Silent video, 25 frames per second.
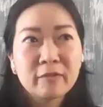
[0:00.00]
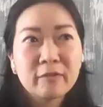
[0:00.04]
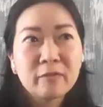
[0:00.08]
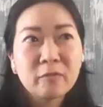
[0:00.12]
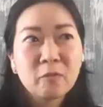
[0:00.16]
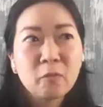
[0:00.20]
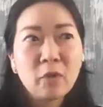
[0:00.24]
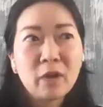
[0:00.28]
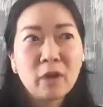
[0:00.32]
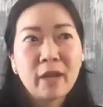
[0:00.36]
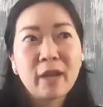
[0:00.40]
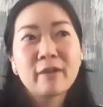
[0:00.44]

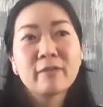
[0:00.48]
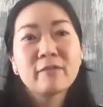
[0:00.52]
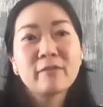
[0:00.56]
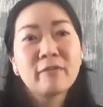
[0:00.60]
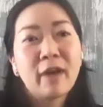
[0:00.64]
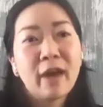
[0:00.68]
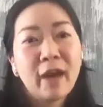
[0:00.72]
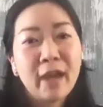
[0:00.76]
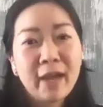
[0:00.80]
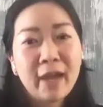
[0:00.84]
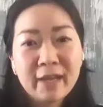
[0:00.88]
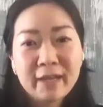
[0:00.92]
what I
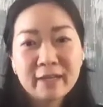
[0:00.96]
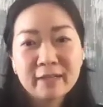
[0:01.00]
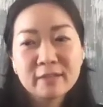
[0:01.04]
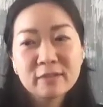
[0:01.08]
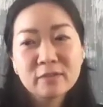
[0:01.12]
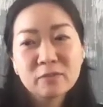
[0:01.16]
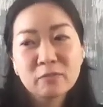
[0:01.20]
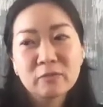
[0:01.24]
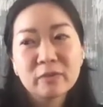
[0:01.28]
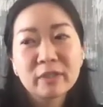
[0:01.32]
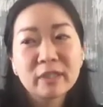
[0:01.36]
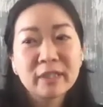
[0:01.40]
find
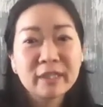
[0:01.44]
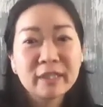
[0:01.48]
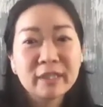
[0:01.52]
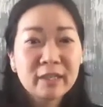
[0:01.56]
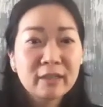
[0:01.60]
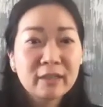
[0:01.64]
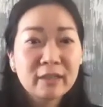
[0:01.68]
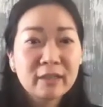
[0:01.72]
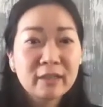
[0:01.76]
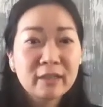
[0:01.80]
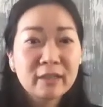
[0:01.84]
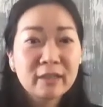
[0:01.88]
really
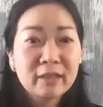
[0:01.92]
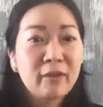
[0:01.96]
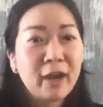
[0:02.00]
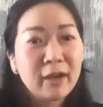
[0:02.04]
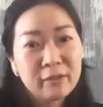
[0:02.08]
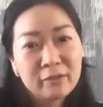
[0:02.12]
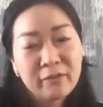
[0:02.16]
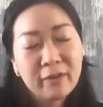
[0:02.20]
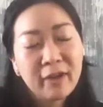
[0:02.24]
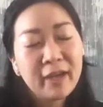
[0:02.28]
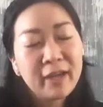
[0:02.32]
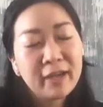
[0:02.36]

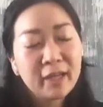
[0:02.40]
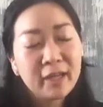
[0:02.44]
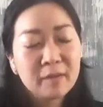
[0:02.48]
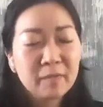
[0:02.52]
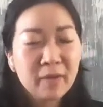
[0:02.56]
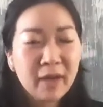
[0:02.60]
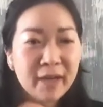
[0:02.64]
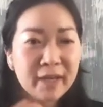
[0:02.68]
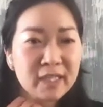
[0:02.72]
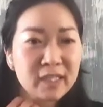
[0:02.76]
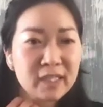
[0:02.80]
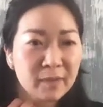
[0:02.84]
gratifying in my
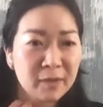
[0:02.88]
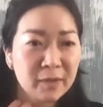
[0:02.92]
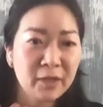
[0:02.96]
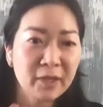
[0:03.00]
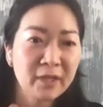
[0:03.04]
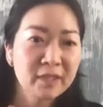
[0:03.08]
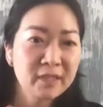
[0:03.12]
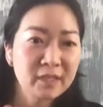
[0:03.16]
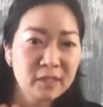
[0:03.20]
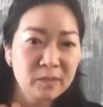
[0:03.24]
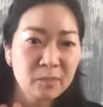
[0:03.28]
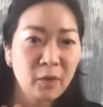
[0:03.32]
experience as
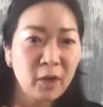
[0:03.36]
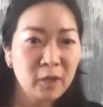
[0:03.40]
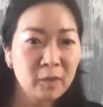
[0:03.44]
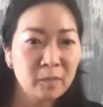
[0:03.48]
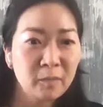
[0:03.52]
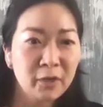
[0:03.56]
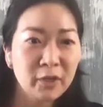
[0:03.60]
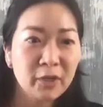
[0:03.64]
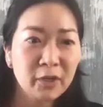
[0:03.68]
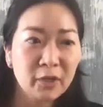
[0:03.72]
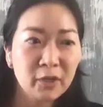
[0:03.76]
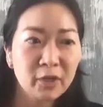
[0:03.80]
a product
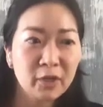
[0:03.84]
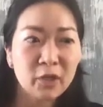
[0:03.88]
marketer.